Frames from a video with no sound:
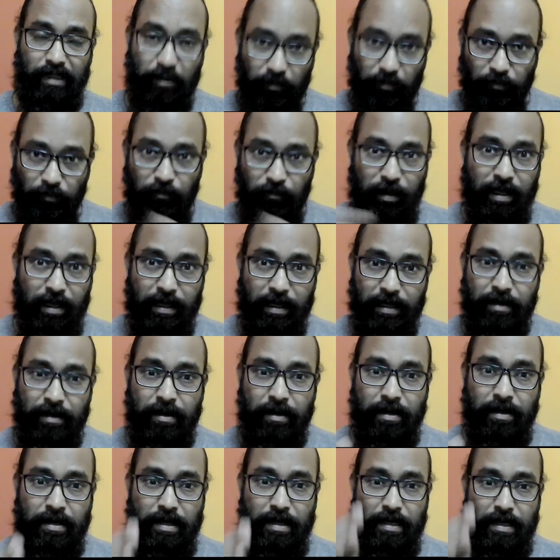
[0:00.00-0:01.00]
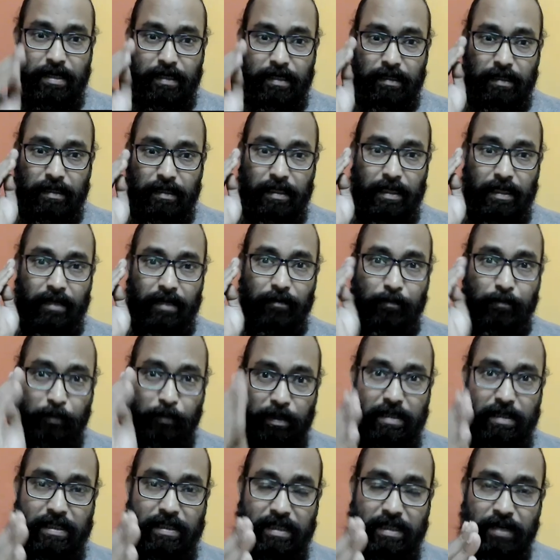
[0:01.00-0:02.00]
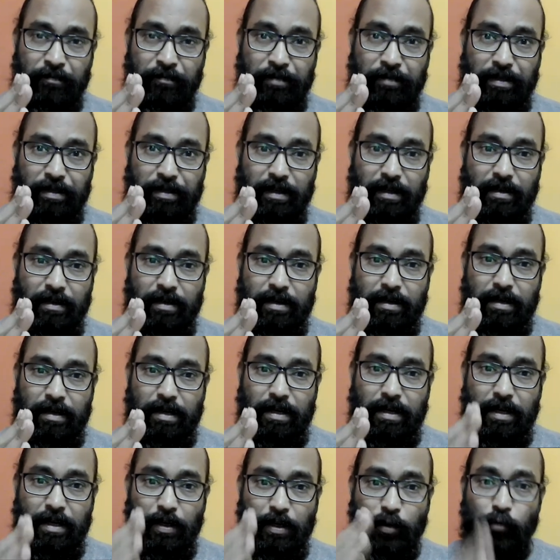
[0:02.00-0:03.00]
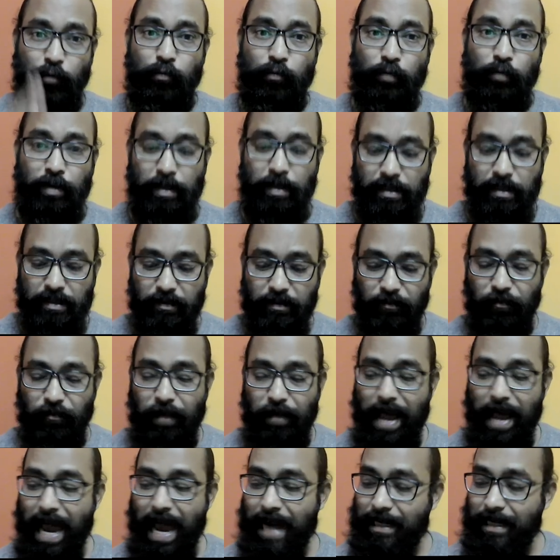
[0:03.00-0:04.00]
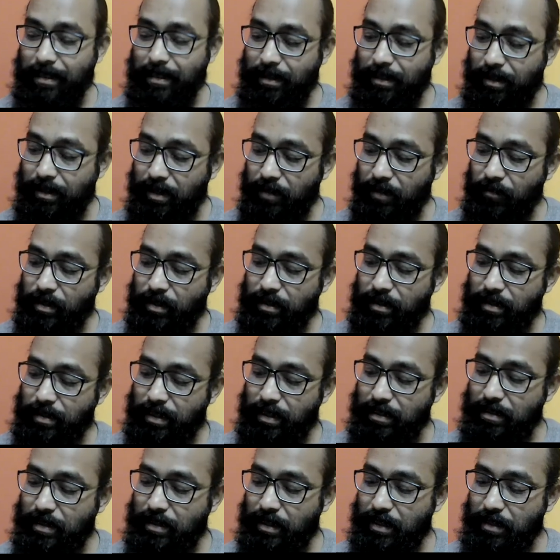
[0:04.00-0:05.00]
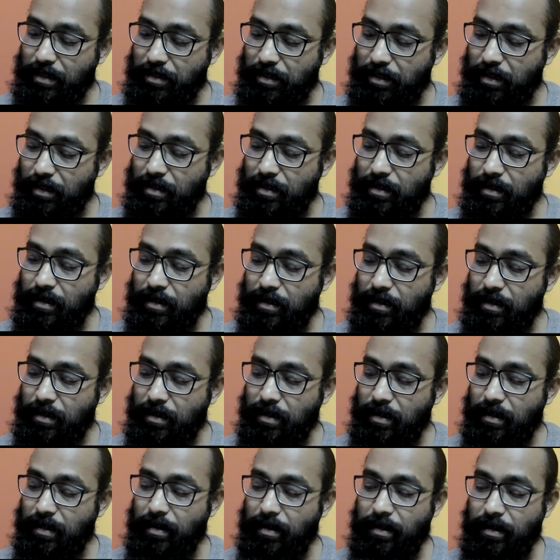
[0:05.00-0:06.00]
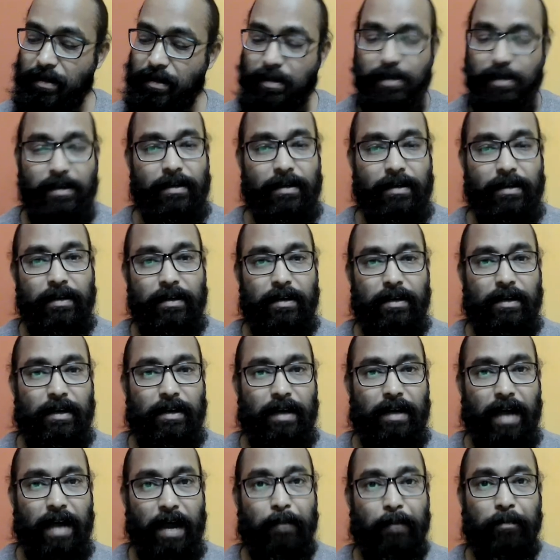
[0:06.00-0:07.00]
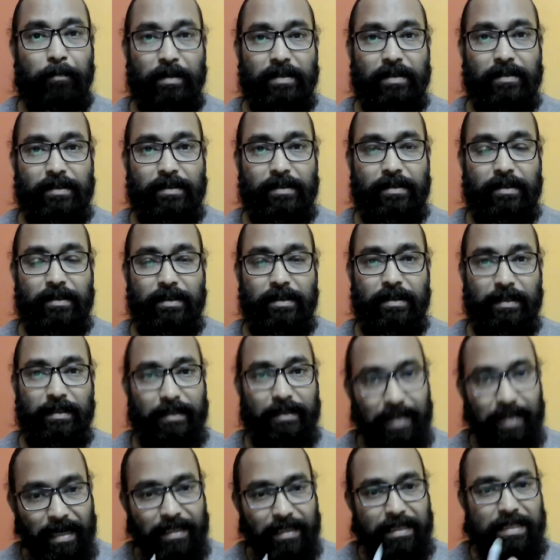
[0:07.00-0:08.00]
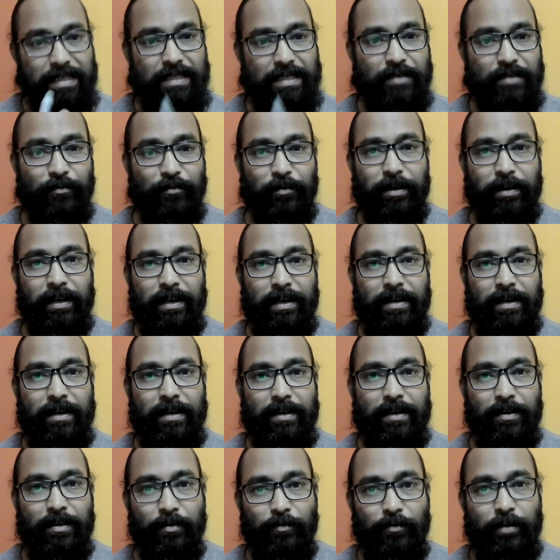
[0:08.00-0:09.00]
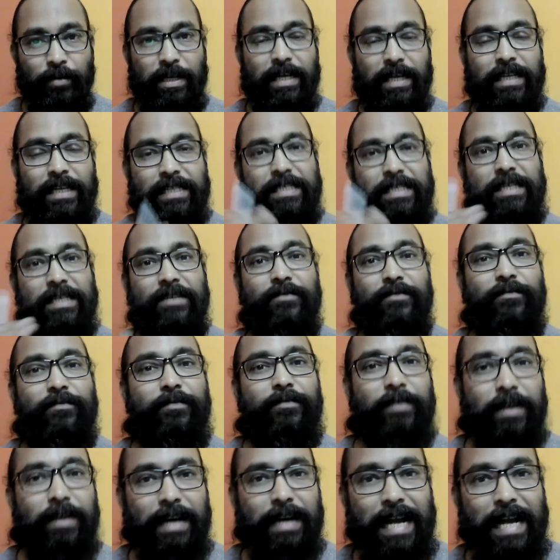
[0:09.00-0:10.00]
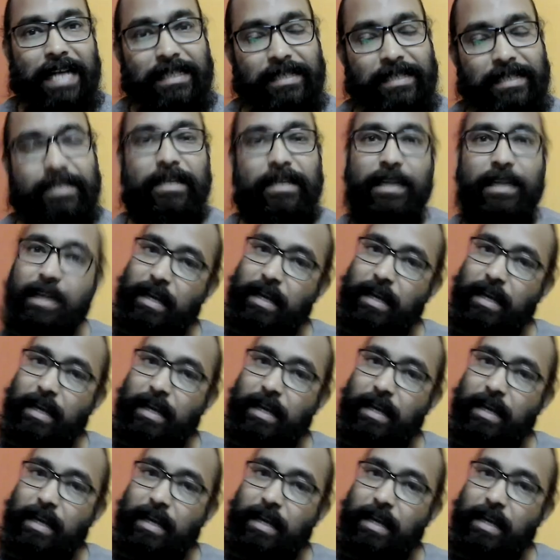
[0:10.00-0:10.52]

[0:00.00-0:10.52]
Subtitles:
when the perception towards the fact driven sensation happens, that is where we achieve rational